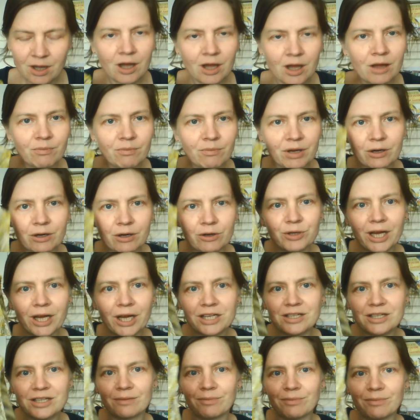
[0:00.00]
but it could
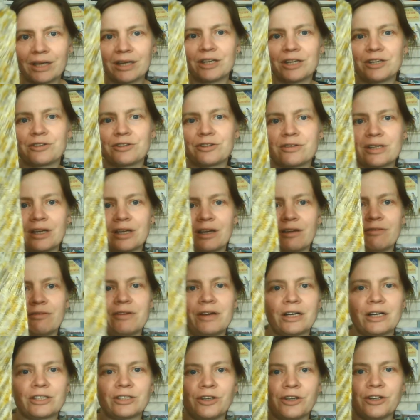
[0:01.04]
actually be an interesting
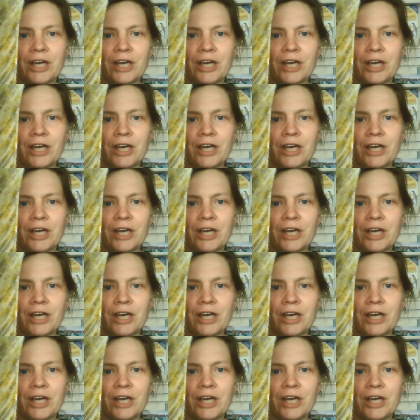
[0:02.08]
effect on a